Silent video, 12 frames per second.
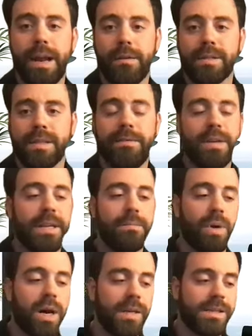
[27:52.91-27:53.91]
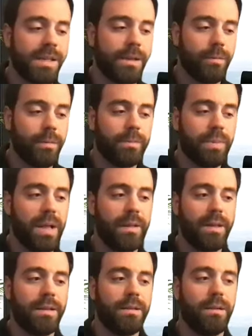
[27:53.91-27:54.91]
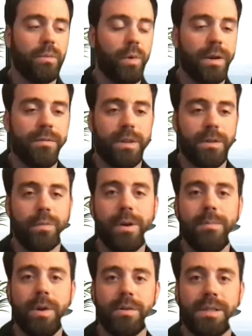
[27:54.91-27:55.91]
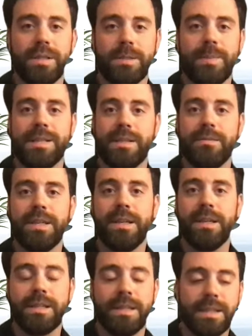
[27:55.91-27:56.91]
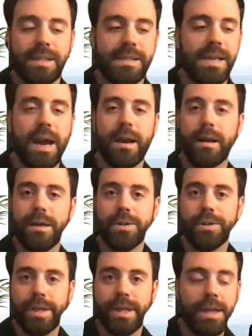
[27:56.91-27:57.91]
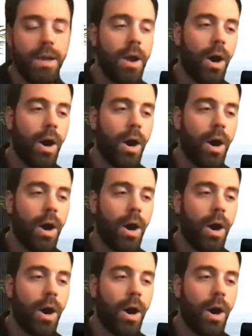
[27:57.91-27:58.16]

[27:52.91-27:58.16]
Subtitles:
I was living in Boston, probably one of the 3 most expensive cities in the entire country,